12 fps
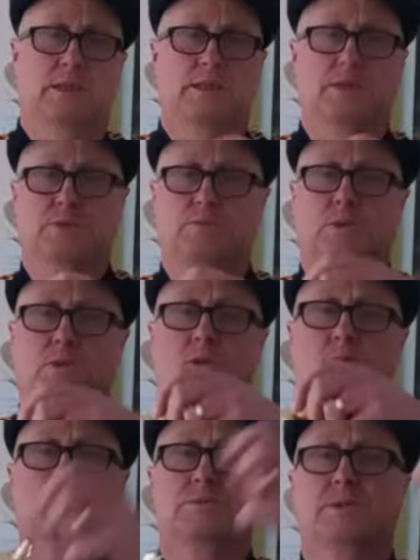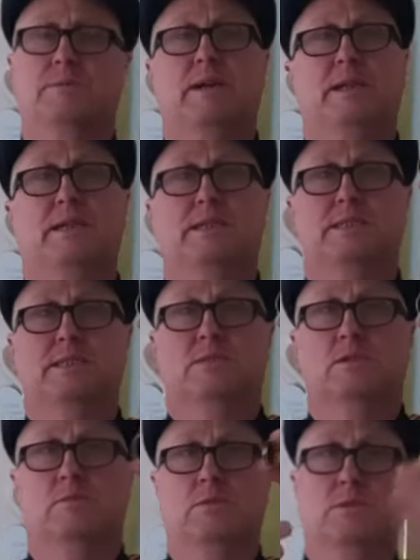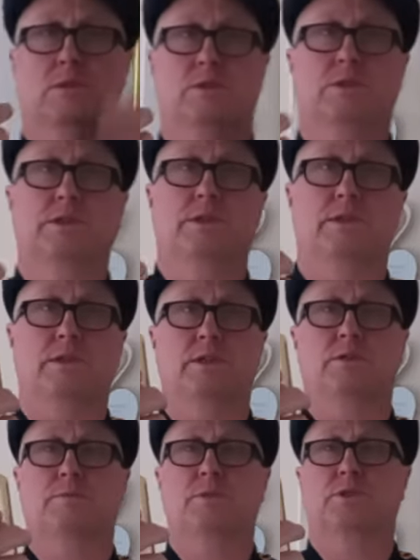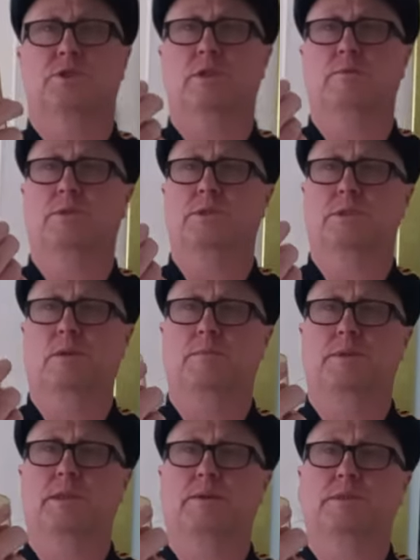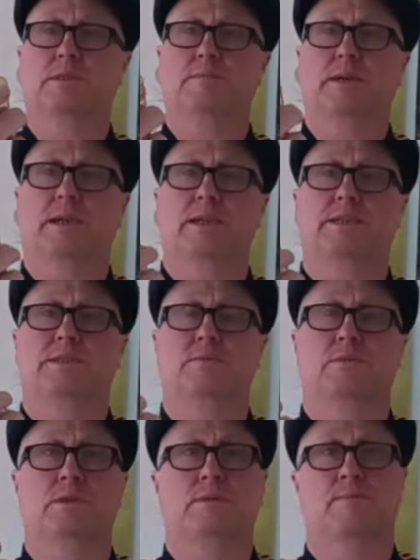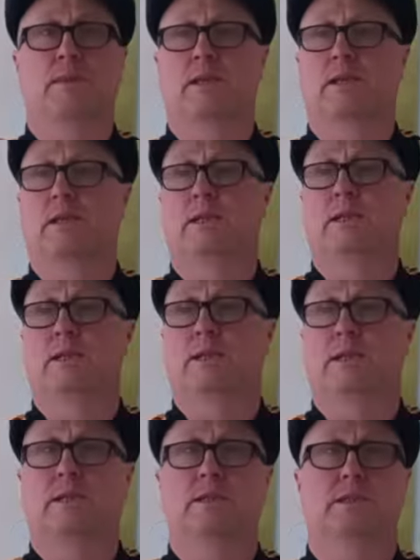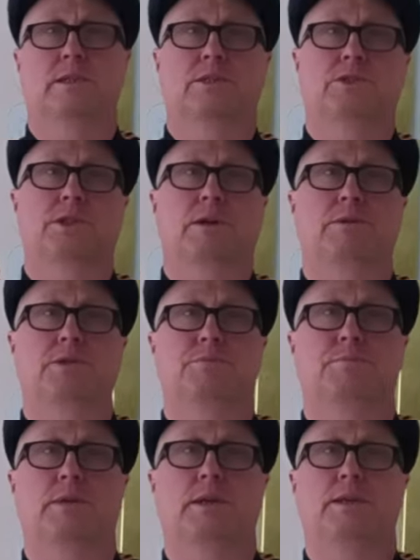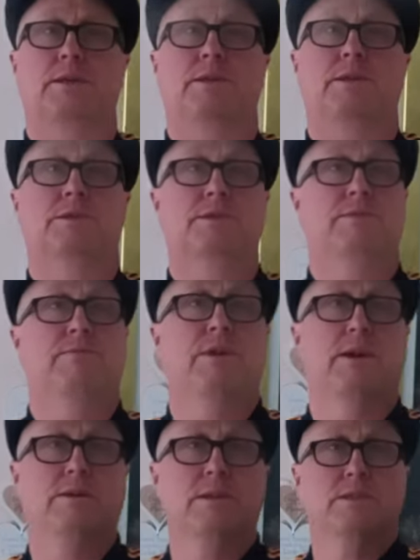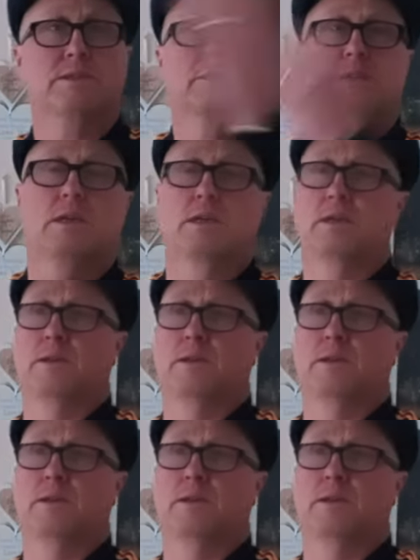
And this one comes with the magnetic top of guys. It used to be the screw on top, but now it's a magnetic one. And then you shower spray this fragrance.